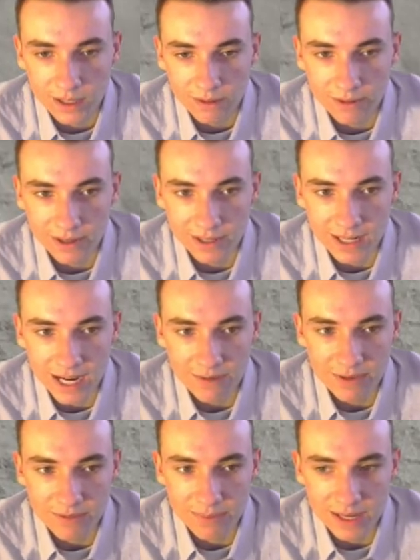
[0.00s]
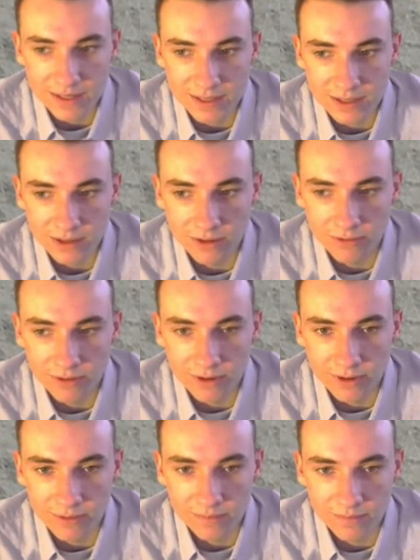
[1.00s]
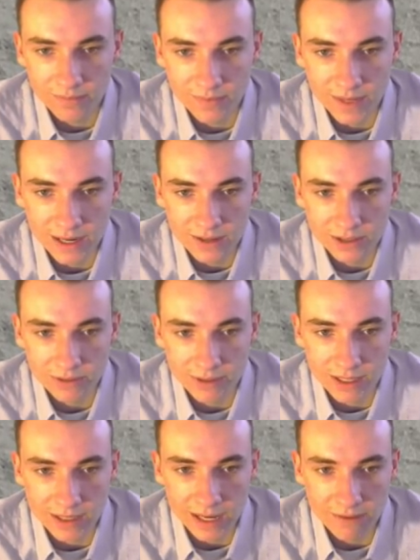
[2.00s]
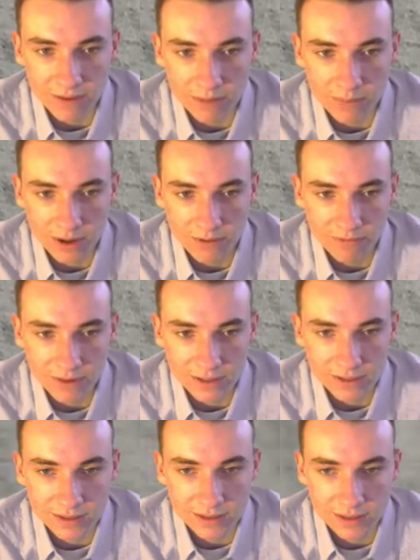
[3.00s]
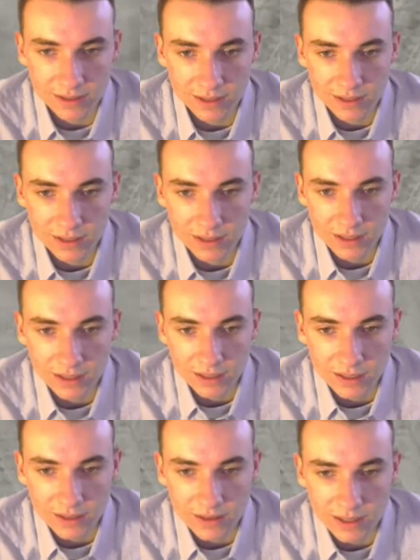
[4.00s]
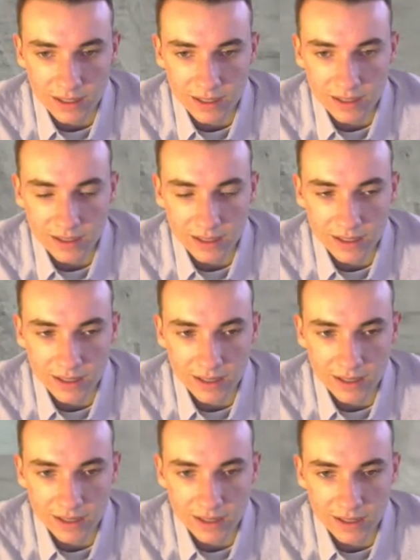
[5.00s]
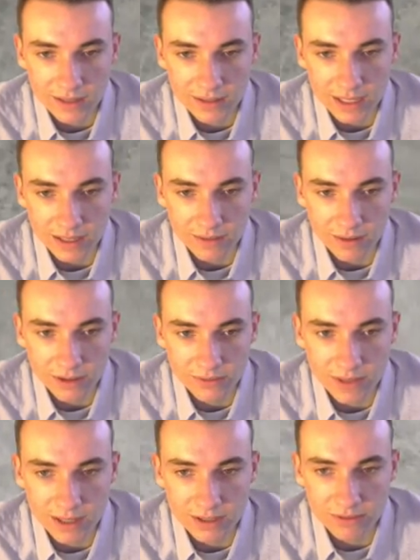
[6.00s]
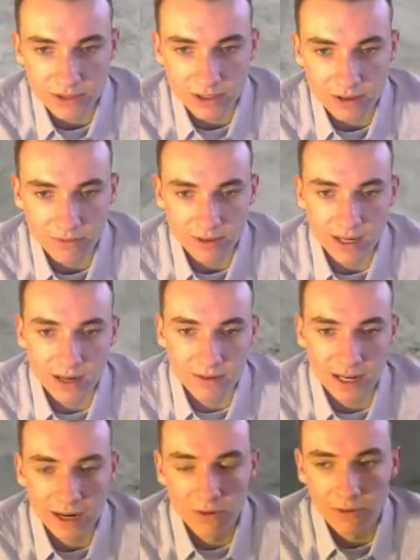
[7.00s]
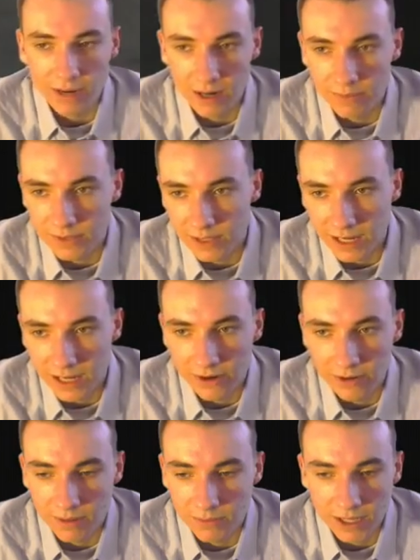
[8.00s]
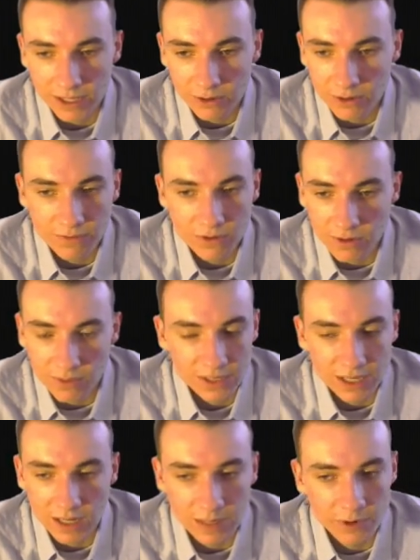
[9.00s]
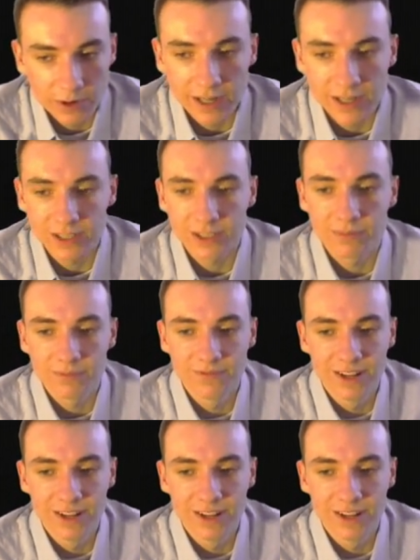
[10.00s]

And we're gonna copy and paste this over there so we can have a perfect thing. And yeah, all we gotta do is just not overcompensate. I don't even know what I'm saying anymore, guys.